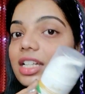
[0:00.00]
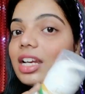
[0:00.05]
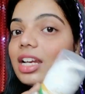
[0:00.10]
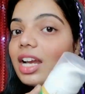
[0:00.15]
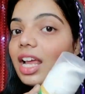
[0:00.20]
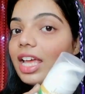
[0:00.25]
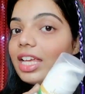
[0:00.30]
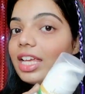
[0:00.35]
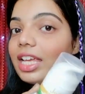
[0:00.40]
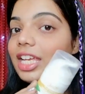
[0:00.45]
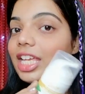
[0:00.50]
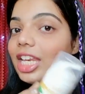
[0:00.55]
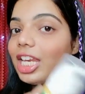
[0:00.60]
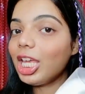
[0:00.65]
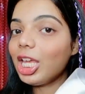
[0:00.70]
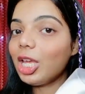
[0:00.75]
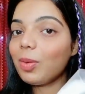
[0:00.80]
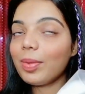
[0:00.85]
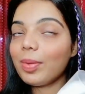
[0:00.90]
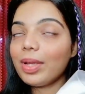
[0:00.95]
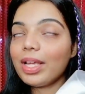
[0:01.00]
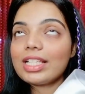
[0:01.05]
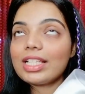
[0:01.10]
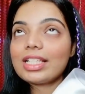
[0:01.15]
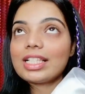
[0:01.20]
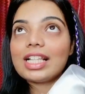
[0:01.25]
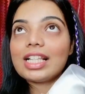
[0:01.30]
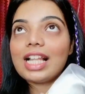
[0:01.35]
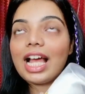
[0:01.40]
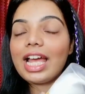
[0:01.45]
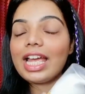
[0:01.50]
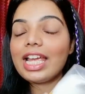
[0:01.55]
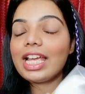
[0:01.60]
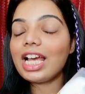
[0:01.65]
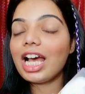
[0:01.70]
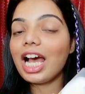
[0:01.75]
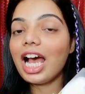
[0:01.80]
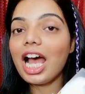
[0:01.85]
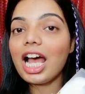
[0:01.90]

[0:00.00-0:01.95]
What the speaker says: eye cream is like